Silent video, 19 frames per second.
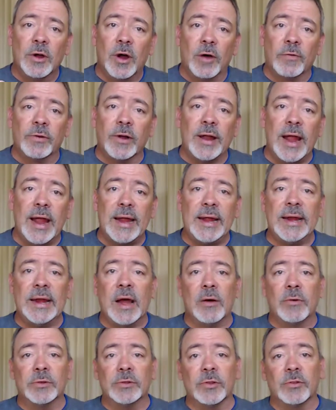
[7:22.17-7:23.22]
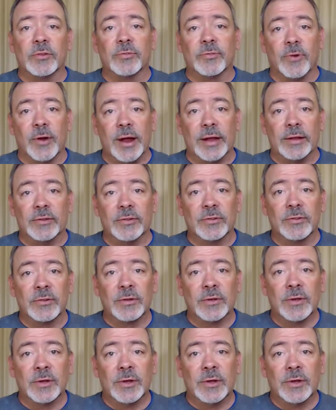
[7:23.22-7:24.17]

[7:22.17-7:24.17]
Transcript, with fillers: over hanging out with those friends.